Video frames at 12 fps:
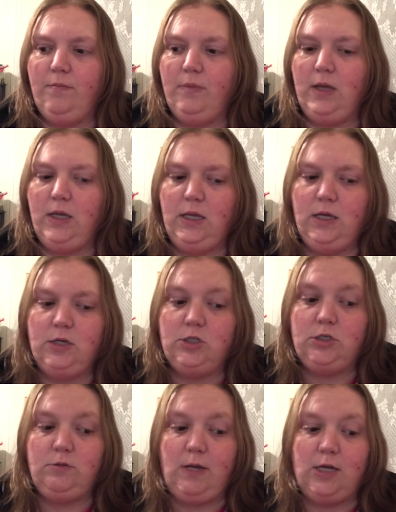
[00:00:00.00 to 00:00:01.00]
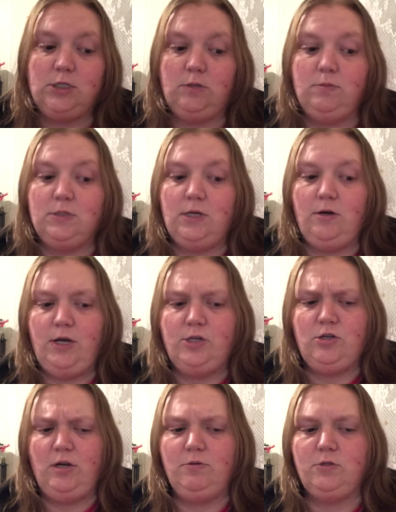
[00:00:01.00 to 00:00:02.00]
again. She actually was there
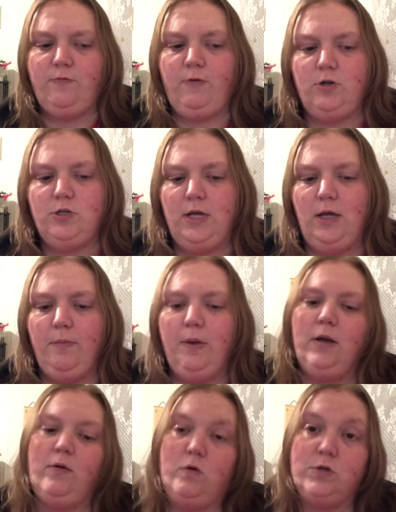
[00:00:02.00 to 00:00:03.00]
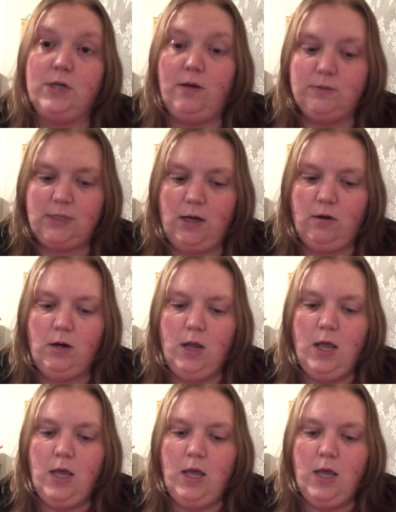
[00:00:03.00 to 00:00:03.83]
yesterday, was her first day, but of course I was out,